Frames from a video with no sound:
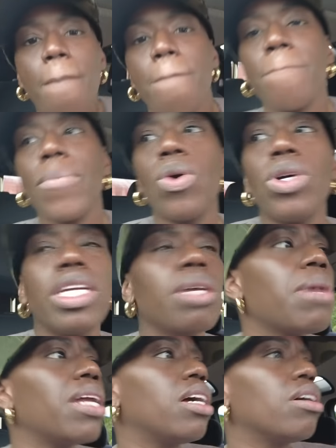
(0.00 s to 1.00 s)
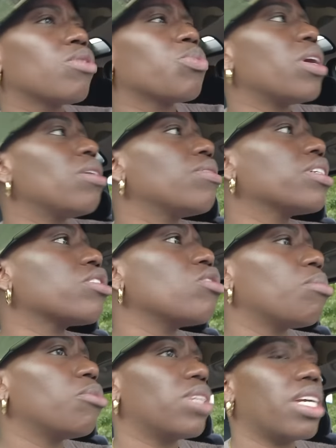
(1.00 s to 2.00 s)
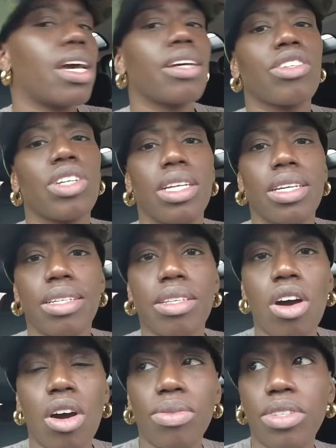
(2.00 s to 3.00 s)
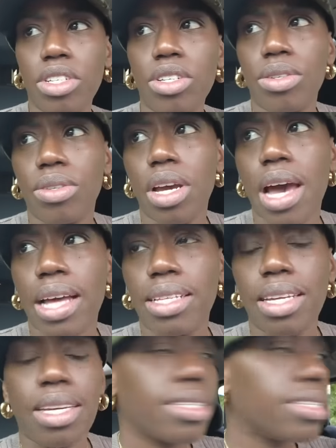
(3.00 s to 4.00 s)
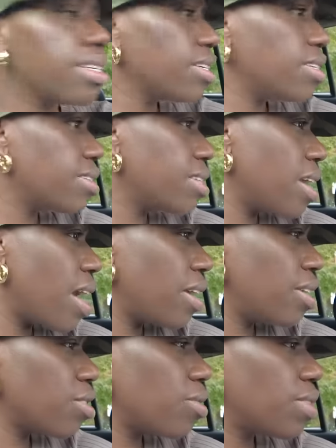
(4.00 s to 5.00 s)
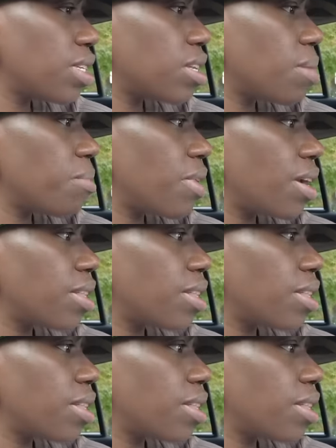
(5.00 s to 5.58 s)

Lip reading: Morning, my loves. Well, it's not morning, actually. It's afternoon. And it is the 8th of December, I